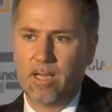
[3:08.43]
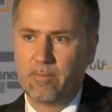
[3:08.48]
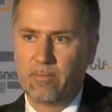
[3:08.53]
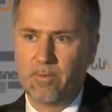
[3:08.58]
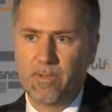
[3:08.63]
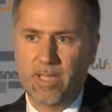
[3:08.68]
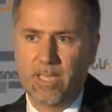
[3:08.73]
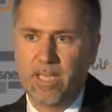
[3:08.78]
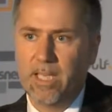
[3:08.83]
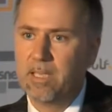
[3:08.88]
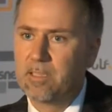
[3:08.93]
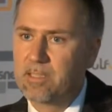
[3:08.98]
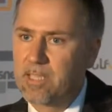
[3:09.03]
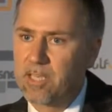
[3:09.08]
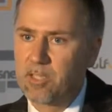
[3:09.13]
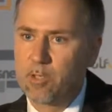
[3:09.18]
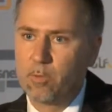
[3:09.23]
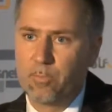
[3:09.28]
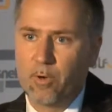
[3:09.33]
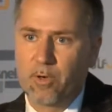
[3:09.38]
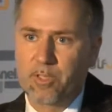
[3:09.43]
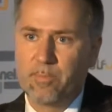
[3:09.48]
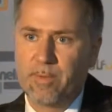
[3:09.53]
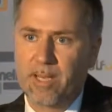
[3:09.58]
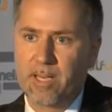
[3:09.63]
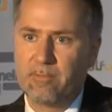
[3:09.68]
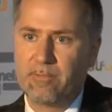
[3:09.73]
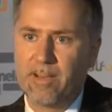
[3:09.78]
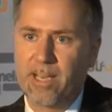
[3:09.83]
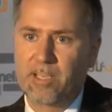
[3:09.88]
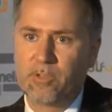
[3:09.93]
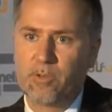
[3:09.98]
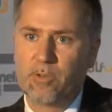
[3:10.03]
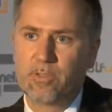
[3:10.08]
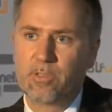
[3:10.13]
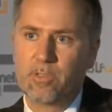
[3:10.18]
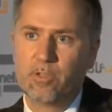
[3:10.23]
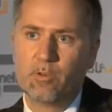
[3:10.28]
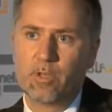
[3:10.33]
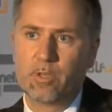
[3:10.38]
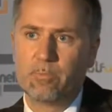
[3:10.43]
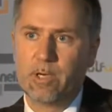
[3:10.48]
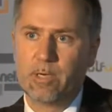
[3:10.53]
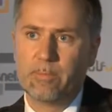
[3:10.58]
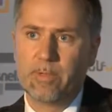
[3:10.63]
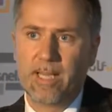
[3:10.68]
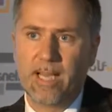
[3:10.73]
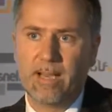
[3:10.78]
for the set-top box manufacturers who at the moment